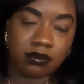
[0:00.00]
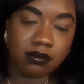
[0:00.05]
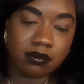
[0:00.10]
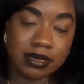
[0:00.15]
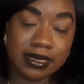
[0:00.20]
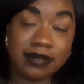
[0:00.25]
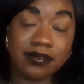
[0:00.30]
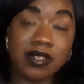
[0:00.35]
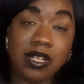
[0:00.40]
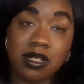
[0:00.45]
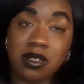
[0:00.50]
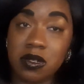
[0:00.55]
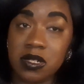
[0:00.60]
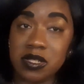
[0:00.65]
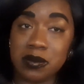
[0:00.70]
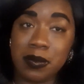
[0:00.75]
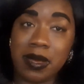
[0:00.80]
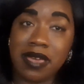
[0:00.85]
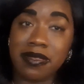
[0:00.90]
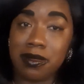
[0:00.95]
But if y'all notice,
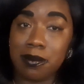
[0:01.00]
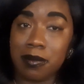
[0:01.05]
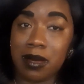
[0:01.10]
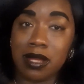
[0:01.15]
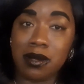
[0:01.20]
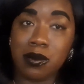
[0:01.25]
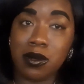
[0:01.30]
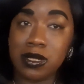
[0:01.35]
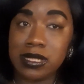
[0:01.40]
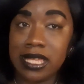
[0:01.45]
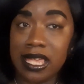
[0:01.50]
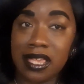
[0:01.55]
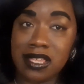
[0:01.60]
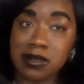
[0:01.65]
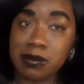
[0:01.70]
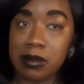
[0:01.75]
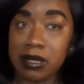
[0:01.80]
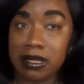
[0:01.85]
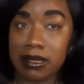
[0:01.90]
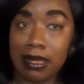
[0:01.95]
Bath and Body Works has
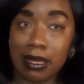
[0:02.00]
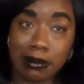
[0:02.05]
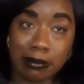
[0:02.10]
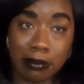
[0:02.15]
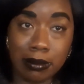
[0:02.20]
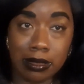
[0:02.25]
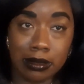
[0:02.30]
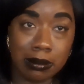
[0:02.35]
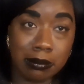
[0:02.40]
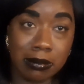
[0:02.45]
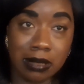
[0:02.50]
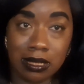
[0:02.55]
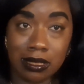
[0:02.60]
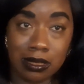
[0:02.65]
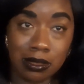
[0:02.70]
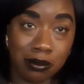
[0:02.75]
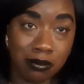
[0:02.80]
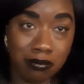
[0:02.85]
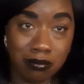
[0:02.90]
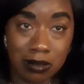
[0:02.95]
been like recommending
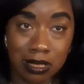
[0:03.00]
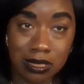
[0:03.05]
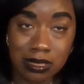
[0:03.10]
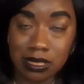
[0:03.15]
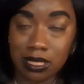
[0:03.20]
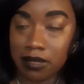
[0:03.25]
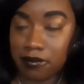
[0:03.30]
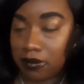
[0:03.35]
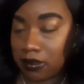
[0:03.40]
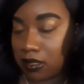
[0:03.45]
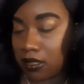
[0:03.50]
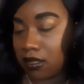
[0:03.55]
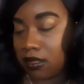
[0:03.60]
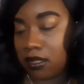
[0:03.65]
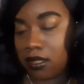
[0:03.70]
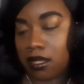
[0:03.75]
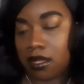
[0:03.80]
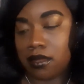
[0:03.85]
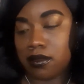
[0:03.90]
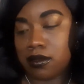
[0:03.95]
you mix everything
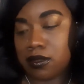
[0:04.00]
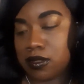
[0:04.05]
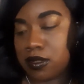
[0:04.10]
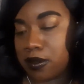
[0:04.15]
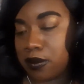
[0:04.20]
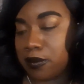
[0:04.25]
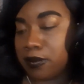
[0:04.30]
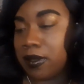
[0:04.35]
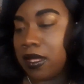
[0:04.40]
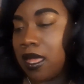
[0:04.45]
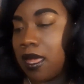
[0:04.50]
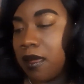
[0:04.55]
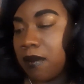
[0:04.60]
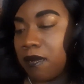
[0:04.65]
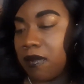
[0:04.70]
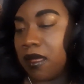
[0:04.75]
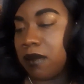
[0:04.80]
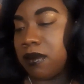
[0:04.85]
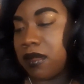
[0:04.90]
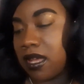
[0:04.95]
together. So
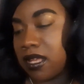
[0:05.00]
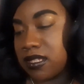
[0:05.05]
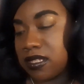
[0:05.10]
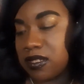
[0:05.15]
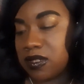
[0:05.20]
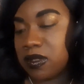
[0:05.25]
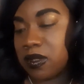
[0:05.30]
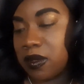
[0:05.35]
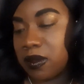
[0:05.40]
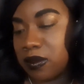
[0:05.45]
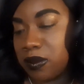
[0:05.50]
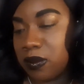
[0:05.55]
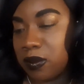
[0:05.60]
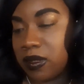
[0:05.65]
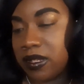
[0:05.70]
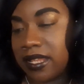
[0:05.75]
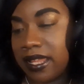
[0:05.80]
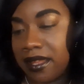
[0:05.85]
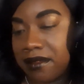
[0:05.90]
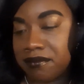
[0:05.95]
maybe I'll just start
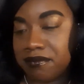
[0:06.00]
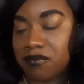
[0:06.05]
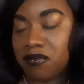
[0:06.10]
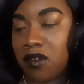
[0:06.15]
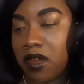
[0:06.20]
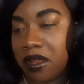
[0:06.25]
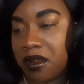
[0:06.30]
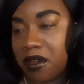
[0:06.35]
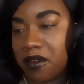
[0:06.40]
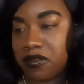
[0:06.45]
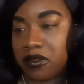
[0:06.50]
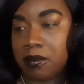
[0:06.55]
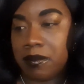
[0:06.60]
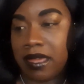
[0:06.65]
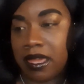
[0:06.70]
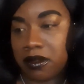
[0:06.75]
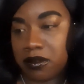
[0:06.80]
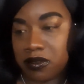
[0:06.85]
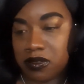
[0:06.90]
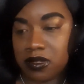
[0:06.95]
doing that right off the
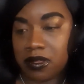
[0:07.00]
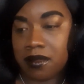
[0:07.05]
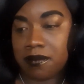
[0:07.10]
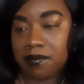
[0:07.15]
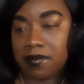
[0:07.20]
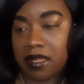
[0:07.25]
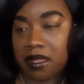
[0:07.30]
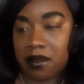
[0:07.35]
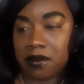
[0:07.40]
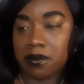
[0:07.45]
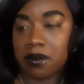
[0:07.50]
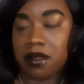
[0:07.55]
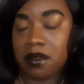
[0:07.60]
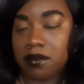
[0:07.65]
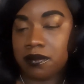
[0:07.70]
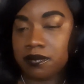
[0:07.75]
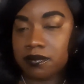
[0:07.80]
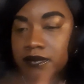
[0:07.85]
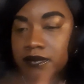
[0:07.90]
bat or something. I don't know.